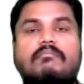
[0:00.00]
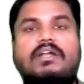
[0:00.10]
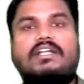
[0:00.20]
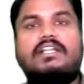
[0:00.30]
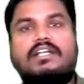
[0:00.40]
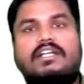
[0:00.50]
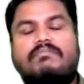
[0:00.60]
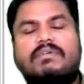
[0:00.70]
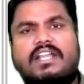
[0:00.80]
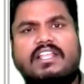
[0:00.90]
But
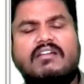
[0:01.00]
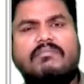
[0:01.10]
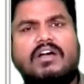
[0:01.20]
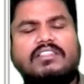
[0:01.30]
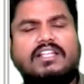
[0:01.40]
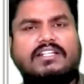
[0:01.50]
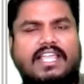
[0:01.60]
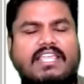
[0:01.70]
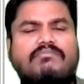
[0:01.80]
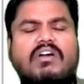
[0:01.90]
depending upon the
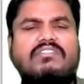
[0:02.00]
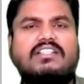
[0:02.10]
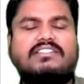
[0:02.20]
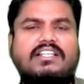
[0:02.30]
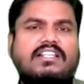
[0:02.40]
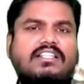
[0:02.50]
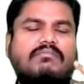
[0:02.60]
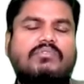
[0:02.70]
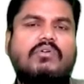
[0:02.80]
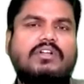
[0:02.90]
type of the cell, the
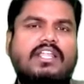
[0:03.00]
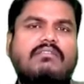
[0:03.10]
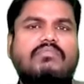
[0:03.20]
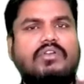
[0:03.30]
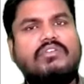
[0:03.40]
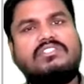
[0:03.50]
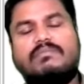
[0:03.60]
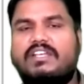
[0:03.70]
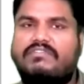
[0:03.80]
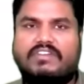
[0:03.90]
protein produced will
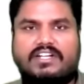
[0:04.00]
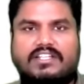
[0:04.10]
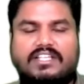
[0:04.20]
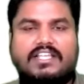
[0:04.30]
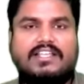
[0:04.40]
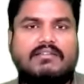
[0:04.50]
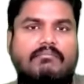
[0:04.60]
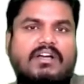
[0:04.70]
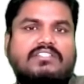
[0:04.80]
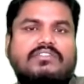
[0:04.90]
be different.
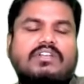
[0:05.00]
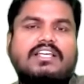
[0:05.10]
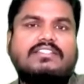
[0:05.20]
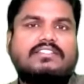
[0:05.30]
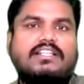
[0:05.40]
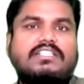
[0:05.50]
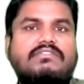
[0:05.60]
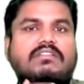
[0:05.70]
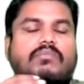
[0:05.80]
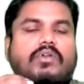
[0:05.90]
Muscular cells
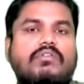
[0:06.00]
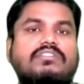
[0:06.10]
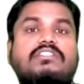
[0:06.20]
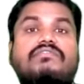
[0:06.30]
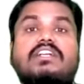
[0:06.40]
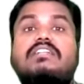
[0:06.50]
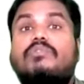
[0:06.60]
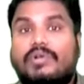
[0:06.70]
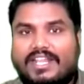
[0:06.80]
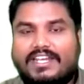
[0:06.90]
will produce different
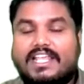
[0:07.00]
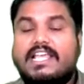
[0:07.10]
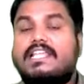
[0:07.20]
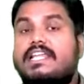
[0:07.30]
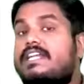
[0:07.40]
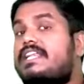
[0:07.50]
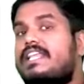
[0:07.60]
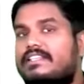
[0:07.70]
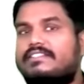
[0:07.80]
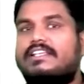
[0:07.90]
protein.
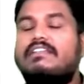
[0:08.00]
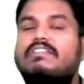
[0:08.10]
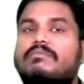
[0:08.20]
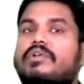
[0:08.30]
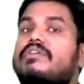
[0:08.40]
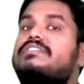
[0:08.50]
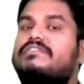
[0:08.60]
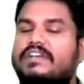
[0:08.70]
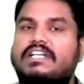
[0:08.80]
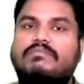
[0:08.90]
Kidney cell will produce
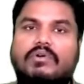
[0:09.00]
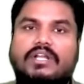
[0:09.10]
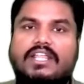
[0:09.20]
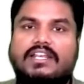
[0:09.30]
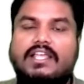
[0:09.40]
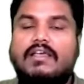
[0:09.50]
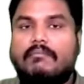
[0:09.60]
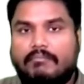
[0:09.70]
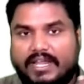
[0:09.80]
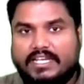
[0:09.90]
different protein.
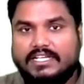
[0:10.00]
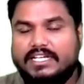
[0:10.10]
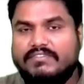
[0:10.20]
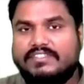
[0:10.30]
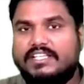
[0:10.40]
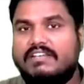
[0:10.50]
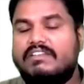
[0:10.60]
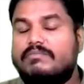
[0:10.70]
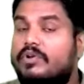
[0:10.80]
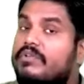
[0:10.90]
My nerve cell
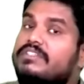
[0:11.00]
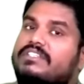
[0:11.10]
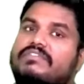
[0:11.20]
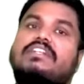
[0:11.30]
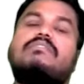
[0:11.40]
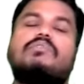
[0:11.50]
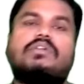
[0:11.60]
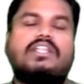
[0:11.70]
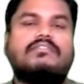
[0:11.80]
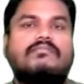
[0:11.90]
will produce different
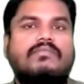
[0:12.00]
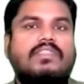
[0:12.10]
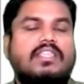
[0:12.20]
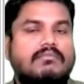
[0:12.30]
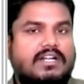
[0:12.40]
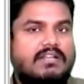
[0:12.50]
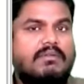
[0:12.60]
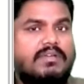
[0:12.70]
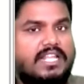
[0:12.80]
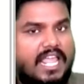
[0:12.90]
protein. But
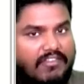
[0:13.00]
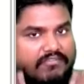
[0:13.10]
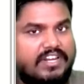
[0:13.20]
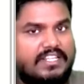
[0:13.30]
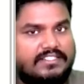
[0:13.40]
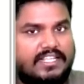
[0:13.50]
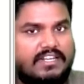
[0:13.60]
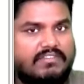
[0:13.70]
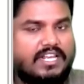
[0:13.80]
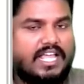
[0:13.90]
remember, every
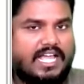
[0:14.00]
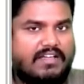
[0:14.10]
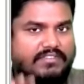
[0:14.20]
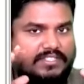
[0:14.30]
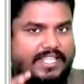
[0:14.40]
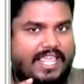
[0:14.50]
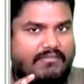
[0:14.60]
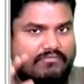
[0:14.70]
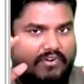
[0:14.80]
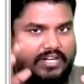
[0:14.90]
cell will have
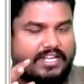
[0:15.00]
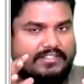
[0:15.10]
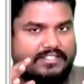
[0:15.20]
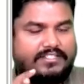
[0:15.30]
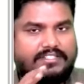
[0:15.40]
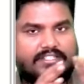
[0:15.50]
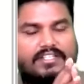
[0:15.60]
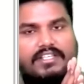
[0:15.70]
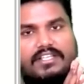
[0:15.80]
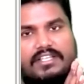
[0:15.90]
same
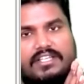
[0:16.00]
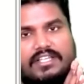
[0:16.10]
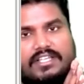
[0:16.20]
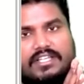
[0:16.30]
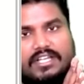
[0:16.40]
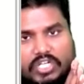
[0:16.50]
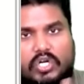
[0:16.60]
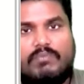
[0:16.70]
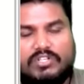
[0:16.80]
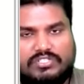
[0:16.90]
46
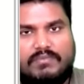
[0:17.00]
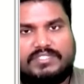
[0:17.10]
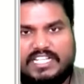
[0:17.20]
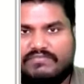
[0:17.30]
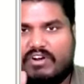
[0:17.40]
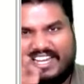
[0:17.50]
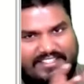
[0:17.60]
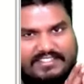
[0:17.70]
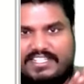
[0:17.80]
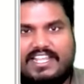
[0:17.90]
chromosomes, that is
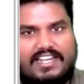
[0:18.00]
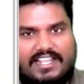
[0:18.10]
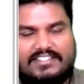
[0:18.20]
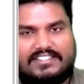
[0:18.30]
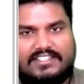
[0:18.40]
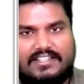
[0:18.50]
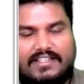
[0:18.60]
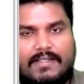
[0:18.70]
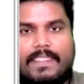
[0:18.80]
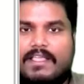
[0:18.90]
46 DNAs.
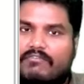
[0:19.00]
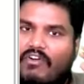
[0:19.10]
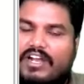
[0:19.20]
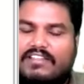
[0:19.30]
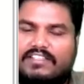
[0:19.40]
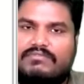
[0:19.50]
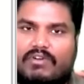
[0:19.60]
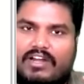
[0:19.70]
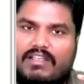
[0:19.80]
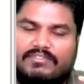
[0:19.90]
46
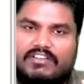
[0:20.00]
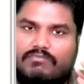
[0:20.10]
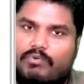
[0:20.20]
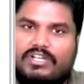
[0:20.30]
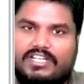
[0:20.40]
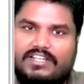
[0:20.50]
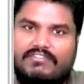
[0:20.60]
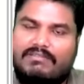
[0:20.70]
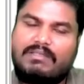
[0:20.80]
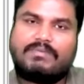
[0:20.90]
volumes of book
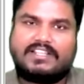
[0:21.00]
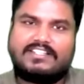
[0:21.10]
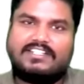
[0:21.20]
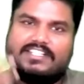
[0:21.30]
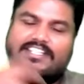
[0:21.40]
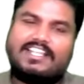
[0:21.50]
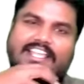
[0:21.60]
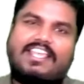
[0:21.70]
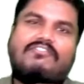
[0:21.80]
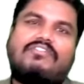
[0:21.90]
will be present in
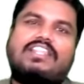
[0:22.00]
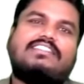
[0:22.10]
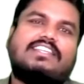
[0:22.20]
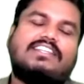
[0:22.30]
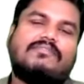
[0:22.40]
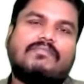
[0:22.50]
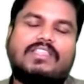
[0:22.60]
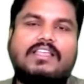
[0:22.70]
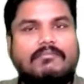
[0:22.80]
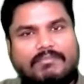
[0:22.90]
every cell.
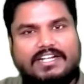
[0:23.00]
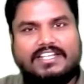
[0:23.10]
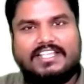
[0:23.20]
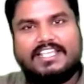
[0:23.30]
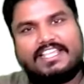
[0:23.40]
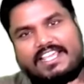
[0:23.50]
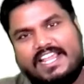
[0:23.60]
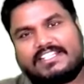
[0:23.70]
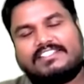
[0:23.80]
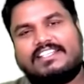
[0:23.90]
But
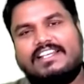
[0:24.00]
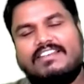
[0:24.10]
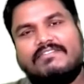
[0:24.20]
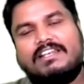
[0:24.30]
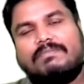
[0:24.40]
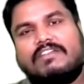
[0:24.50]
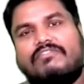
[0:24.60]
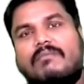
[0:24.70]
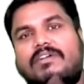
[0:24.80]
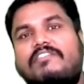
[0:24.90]
each cell will
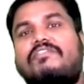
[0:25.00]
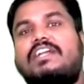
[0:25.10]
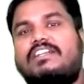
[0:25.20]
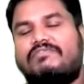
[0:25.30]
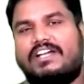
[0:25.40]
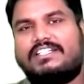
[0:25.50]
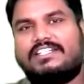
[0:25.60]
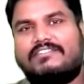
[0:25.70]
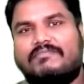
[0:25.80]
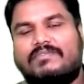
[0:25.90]
perform different
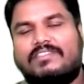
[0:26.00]
function.